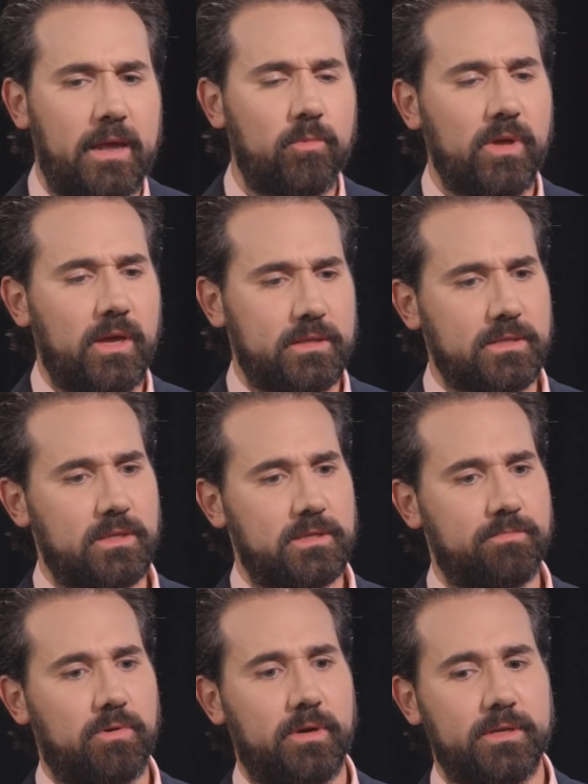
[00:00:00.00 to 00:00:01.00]
do we get to
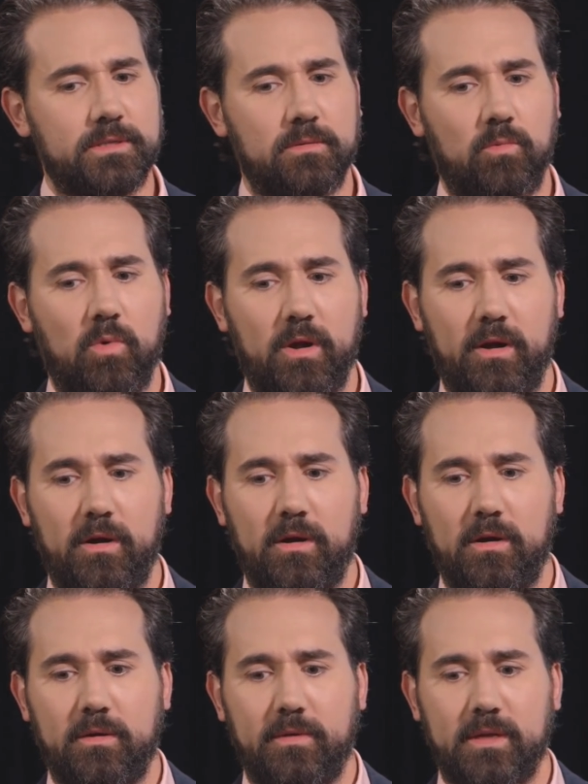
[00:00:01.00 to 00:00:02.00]
this place
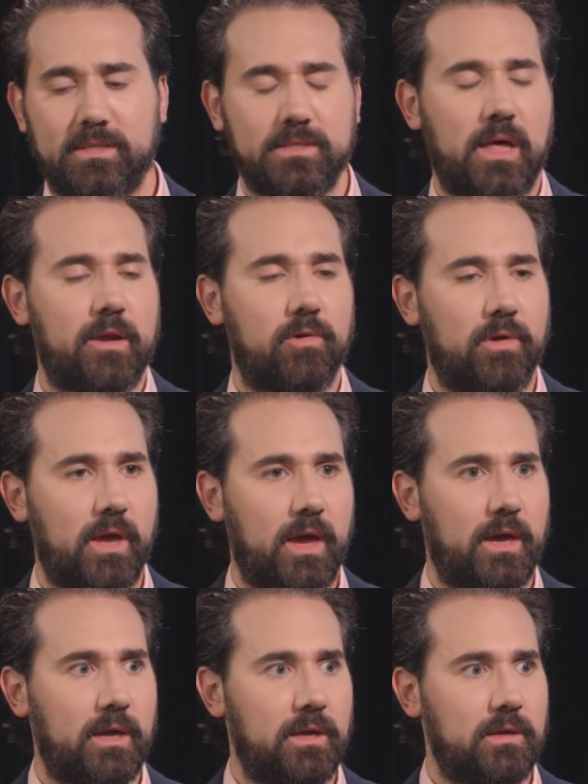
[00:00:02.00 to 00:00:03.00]
where it's not
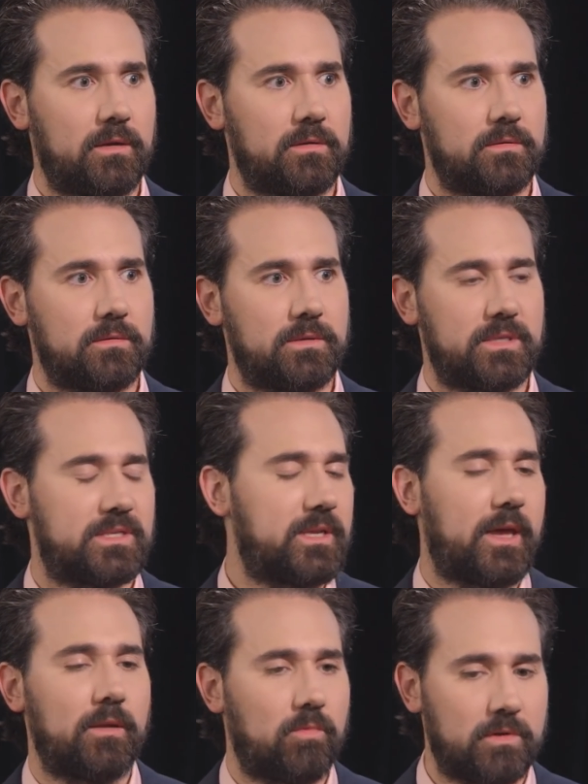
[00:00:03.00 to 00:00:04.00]
okay to
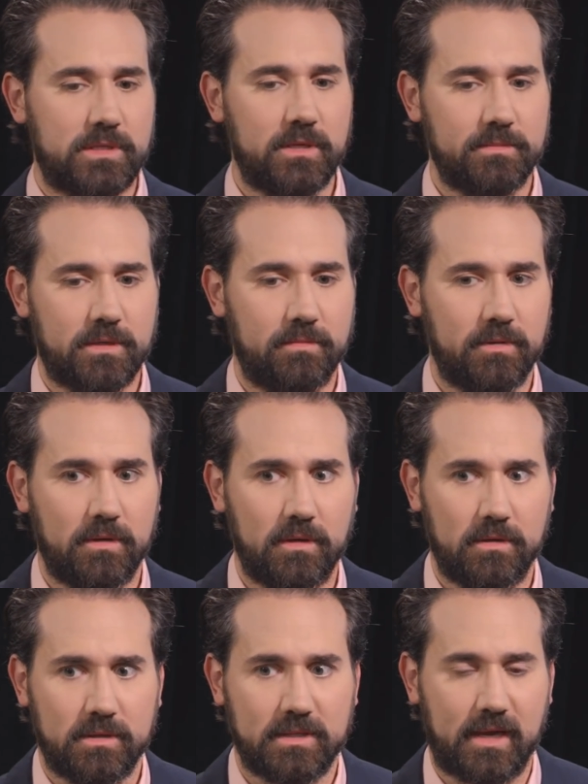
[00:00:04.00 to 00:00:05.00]
state what seems to
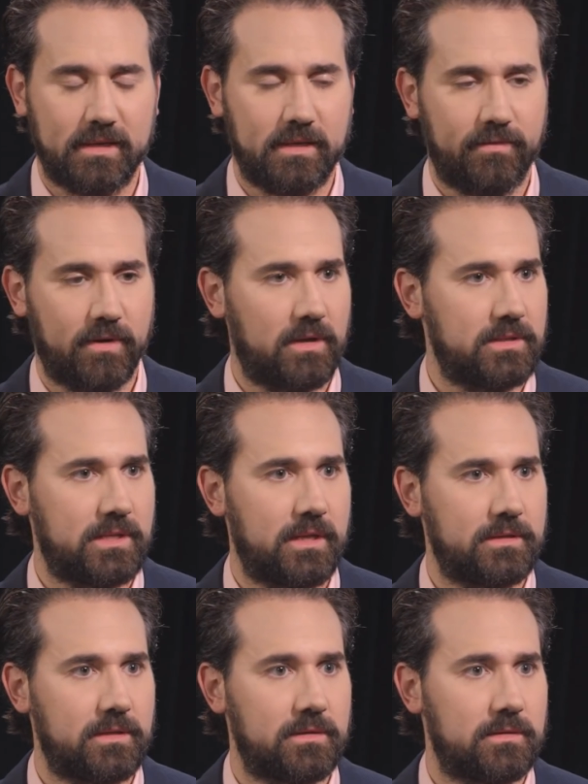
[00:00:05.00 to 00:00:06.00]
be scientific
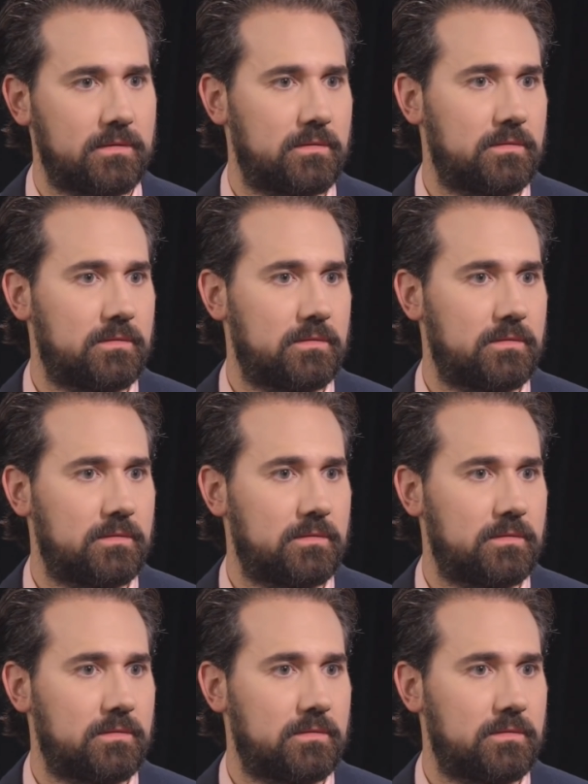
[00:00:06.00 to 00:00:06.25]
consensus?